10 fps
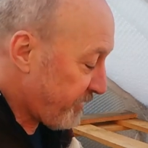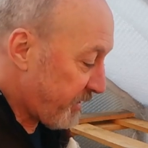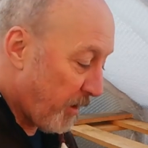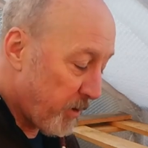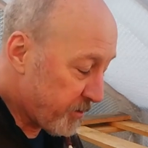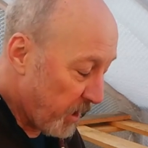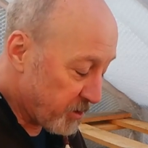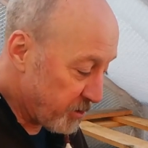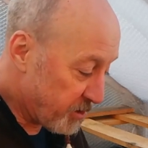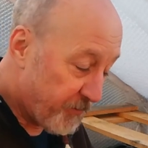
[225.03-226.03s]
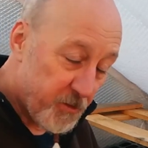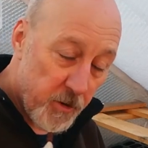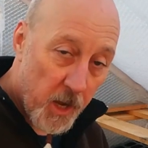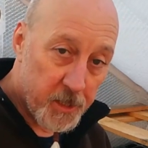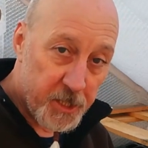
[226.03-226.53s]
There are dozens of
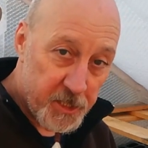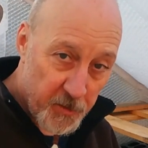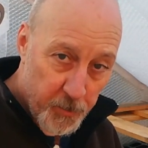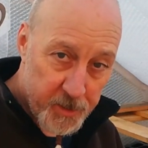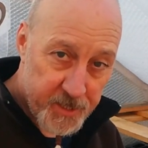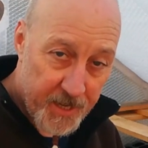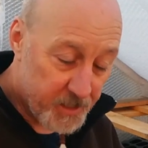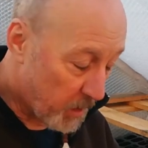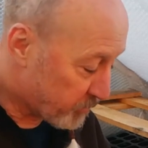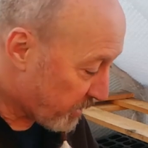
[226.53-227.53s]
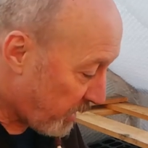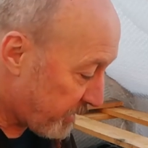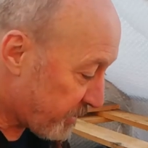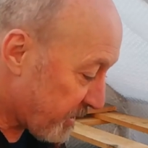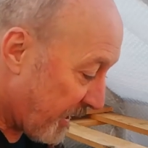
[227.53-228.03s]
varieties of potatoes,
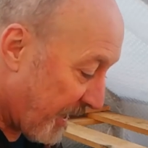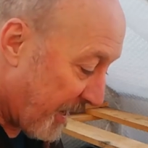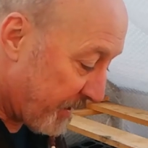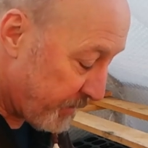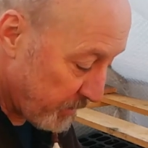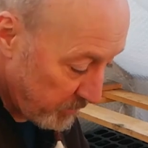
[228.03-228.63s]
guys, and